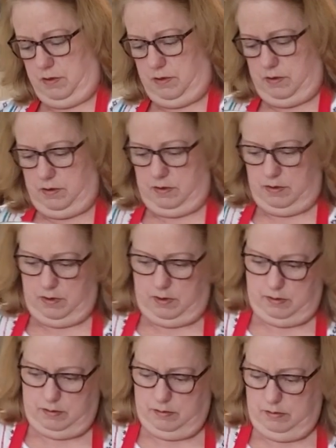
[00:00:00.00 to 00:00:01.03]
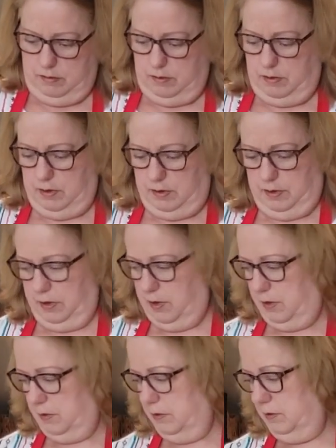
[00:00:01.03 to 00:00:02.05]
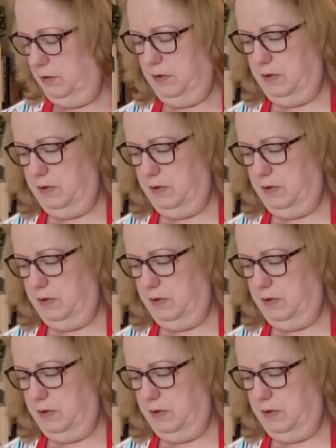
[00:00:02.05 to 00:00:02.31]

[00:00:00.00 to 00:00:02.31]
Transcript: So there you go.